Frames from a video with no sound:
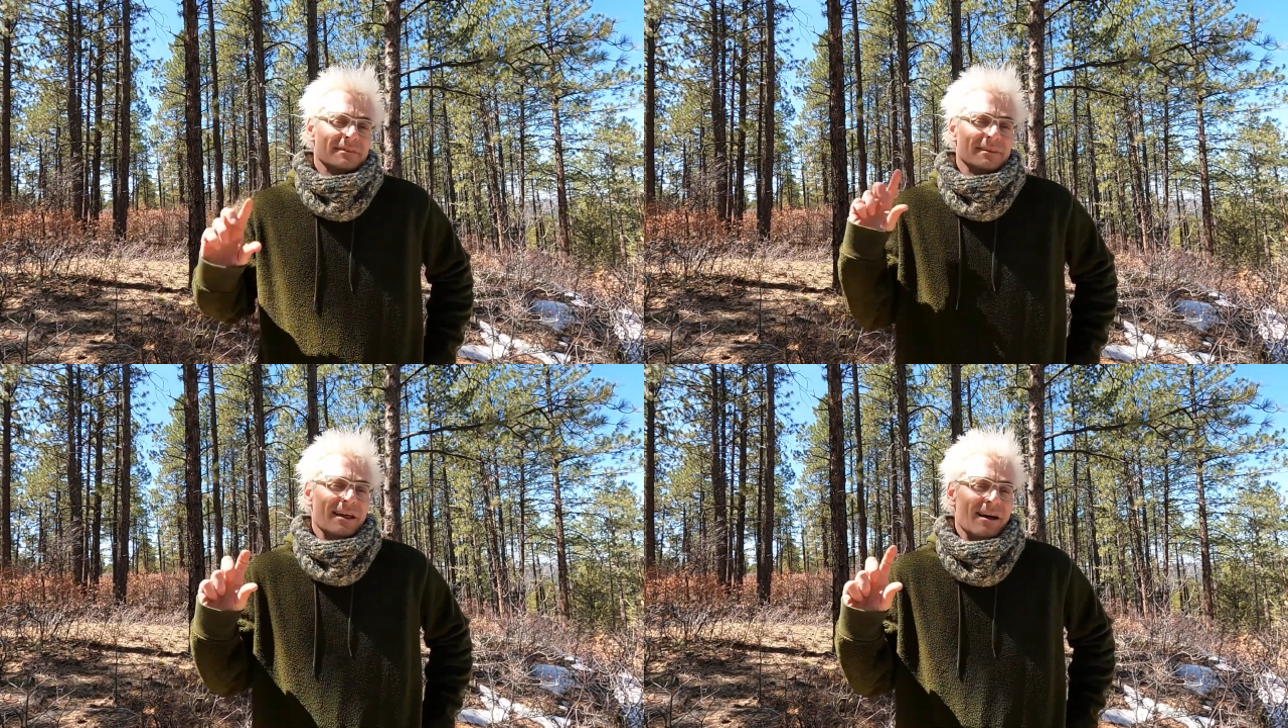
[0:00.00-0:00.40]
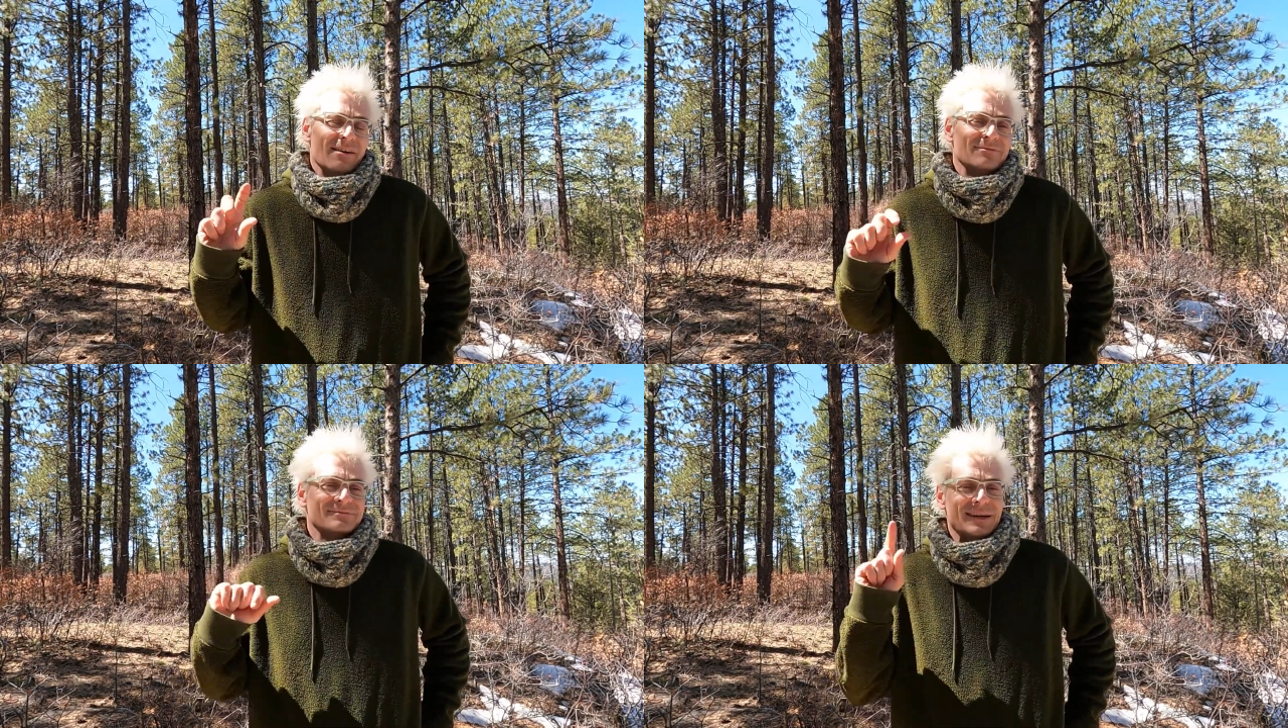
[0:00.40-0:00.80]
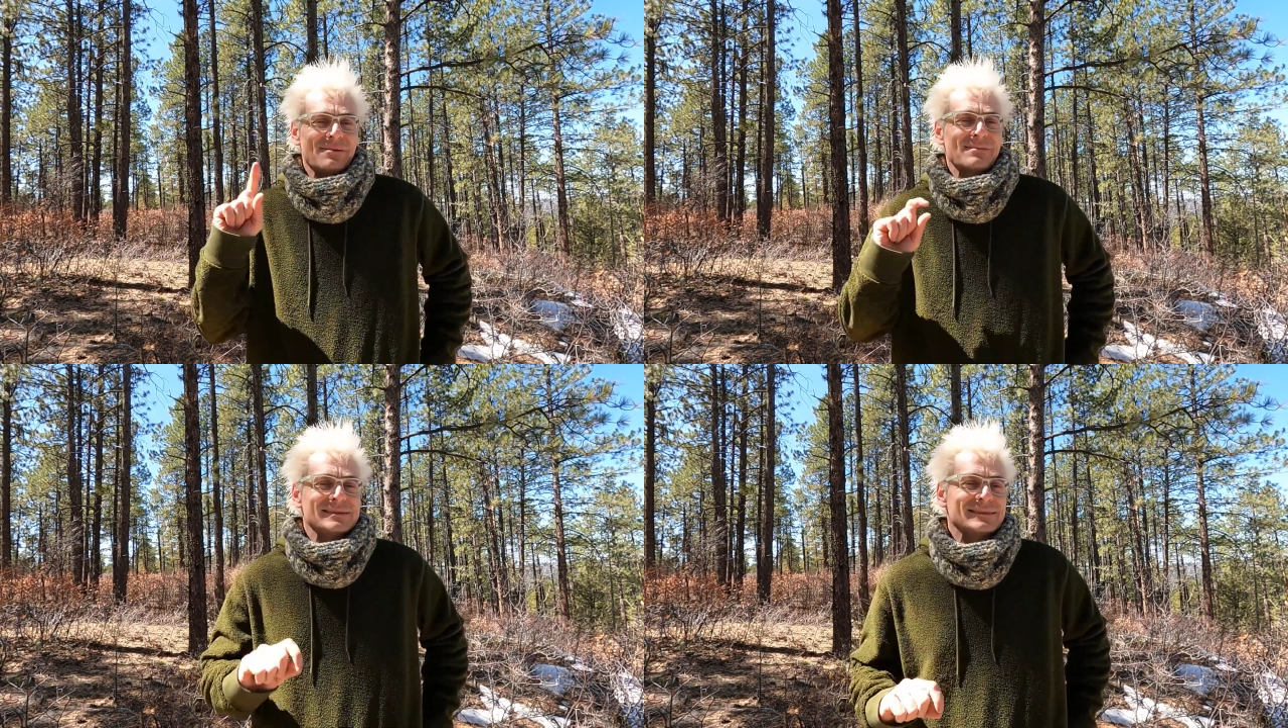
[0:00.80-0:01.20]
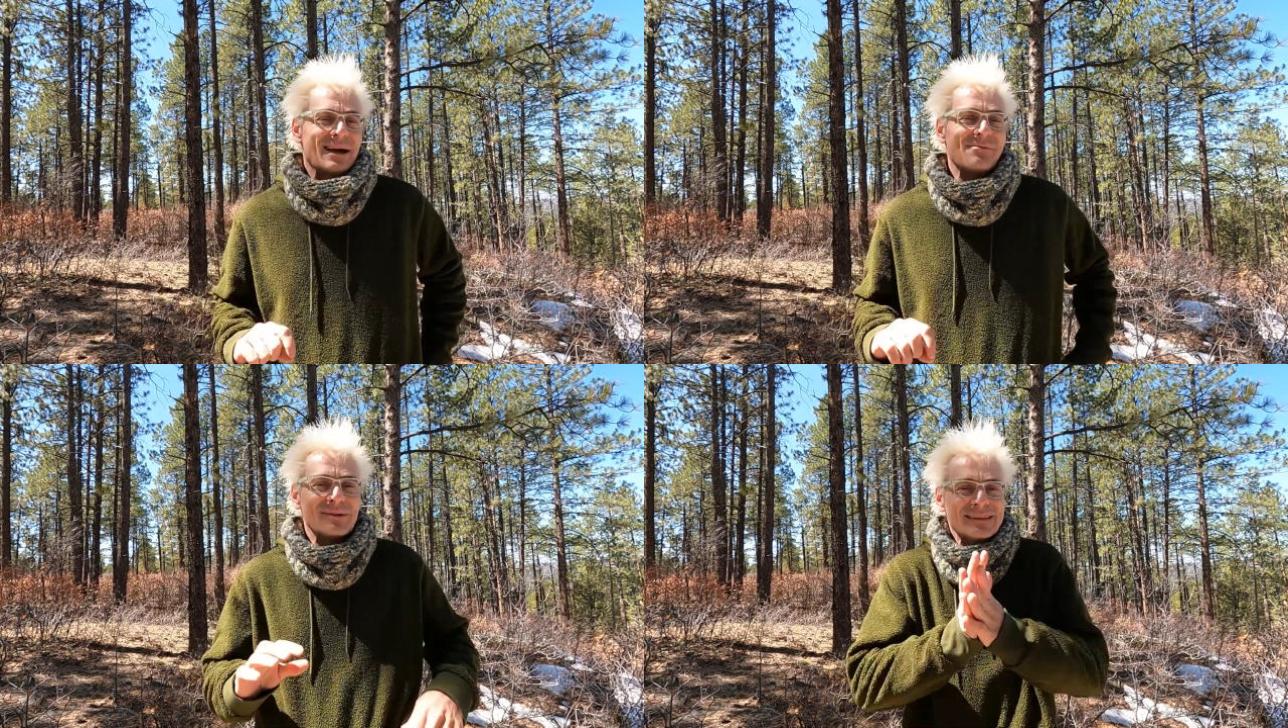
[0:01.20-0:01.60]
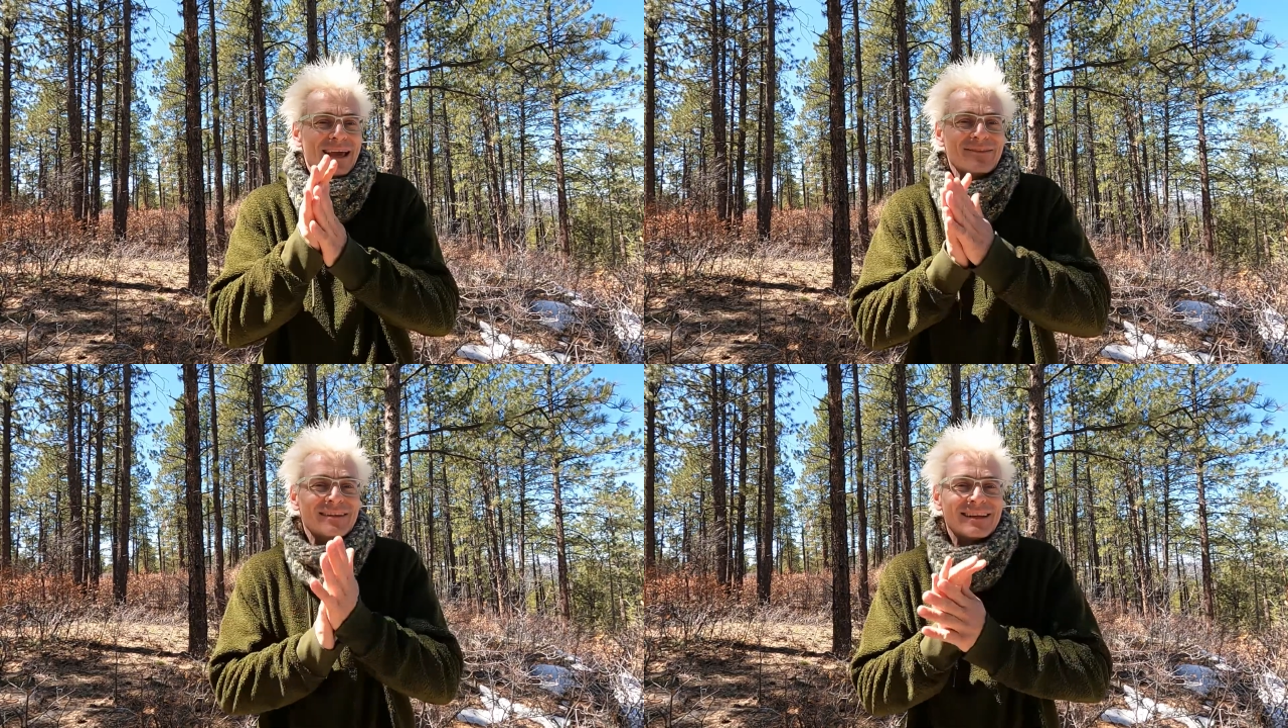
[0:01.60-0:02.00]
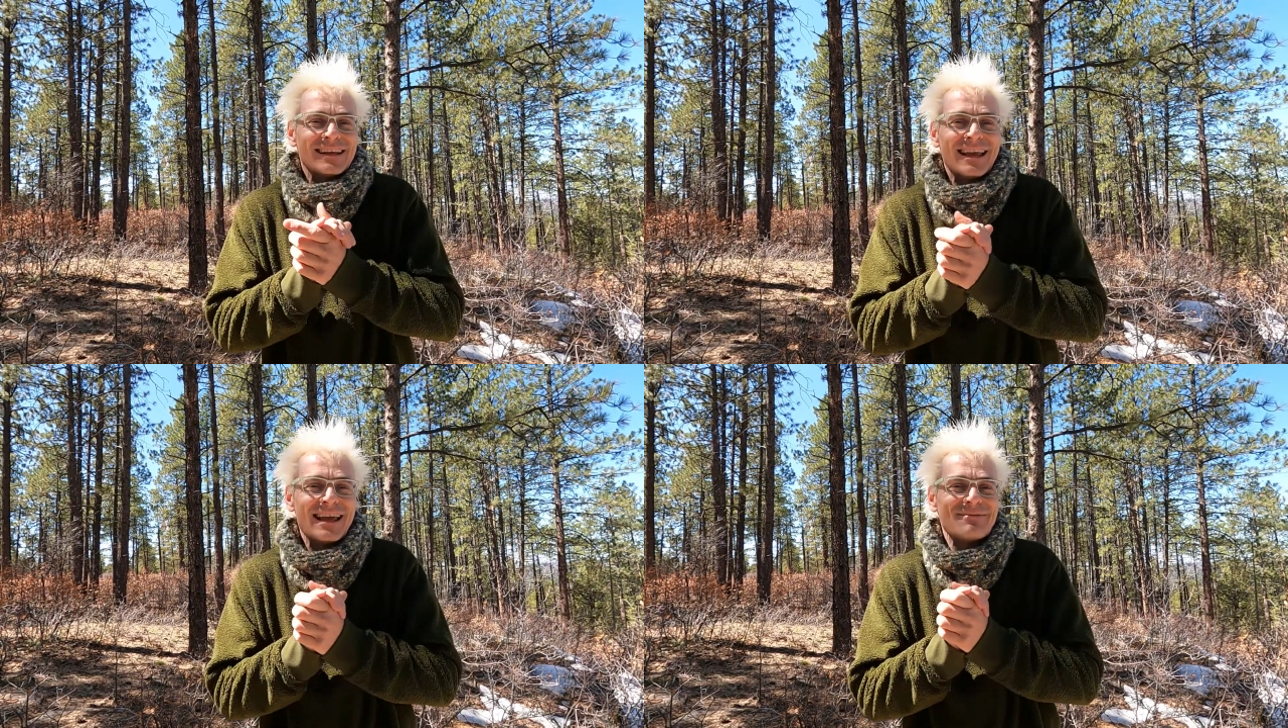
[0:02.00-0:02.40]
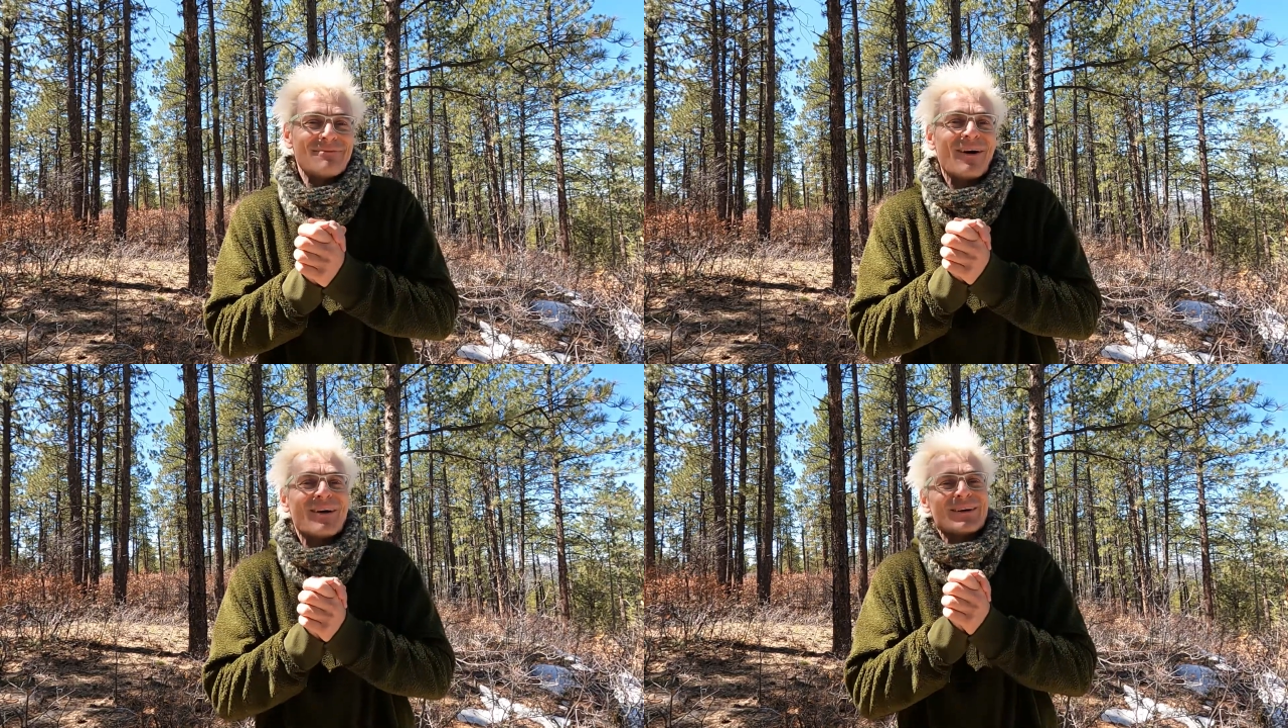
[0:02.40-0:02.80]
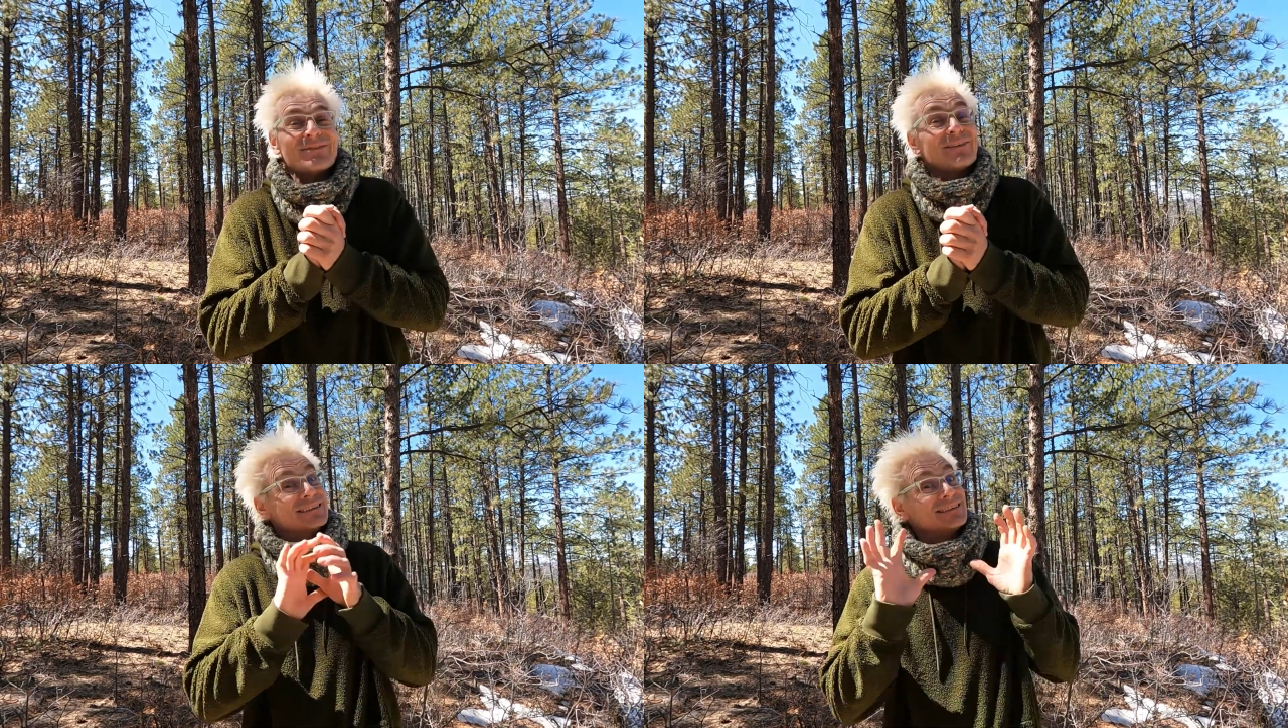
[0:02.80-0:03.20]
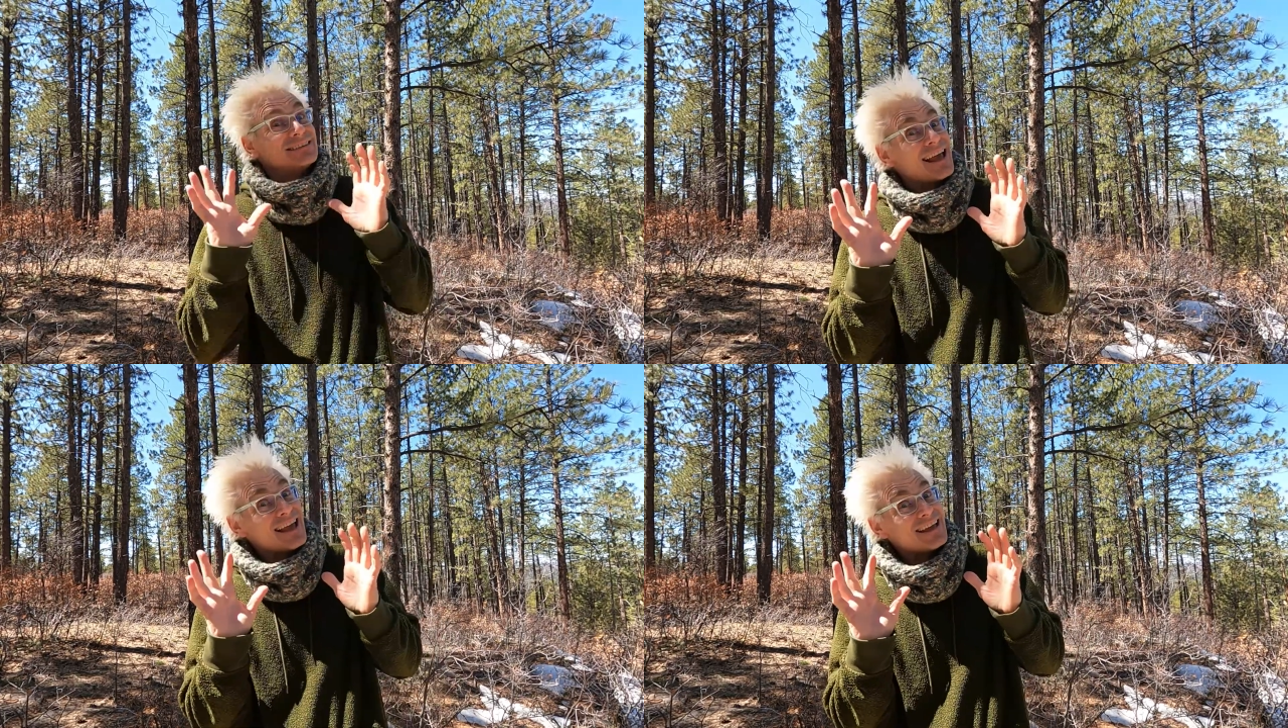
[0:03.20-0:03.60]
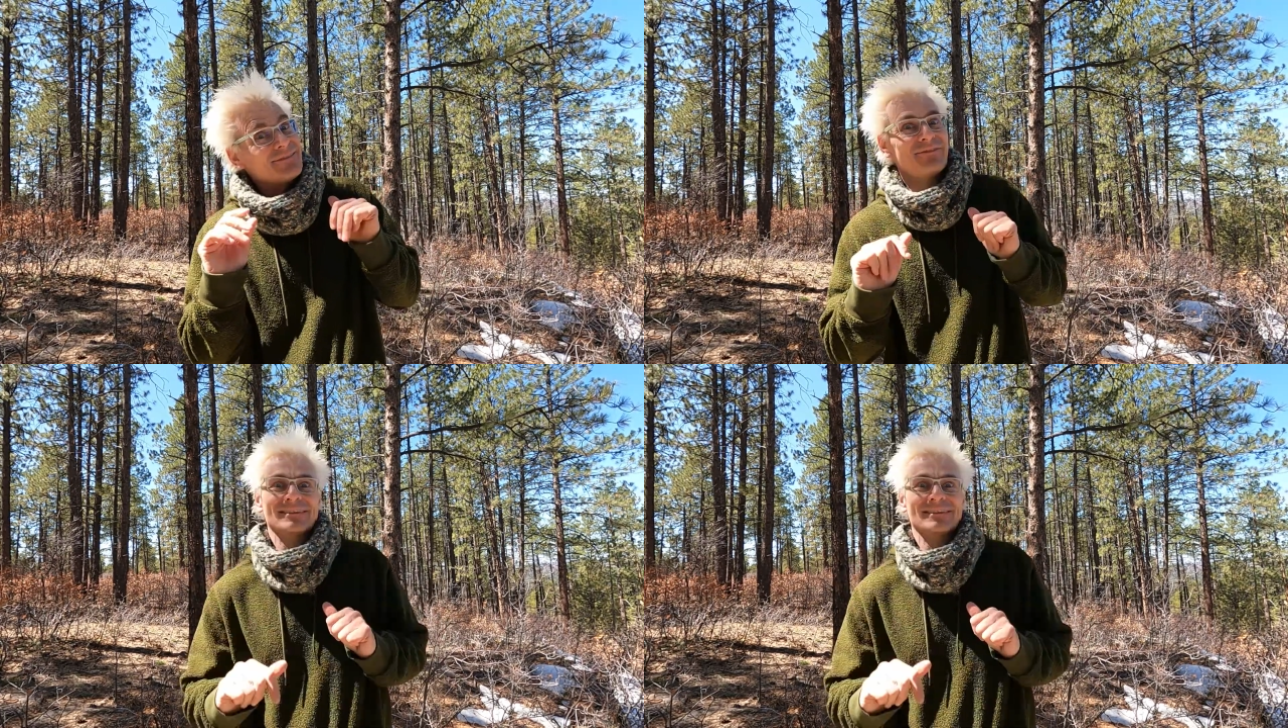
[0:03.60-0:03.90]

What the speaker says: love. I almost gave you the hidden part of safe.